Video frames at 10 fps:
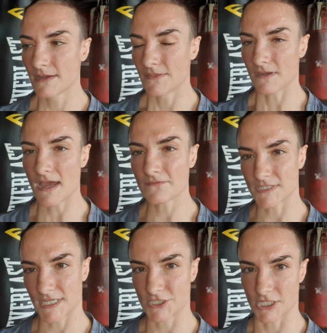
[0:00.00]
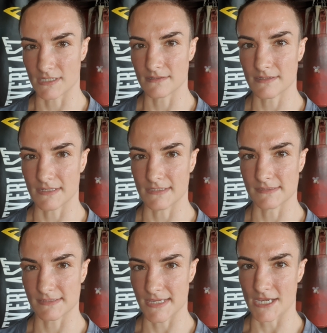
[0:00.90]
The conversation
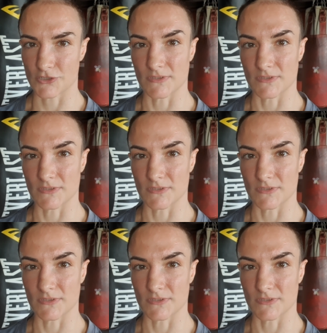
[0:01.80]
is the actual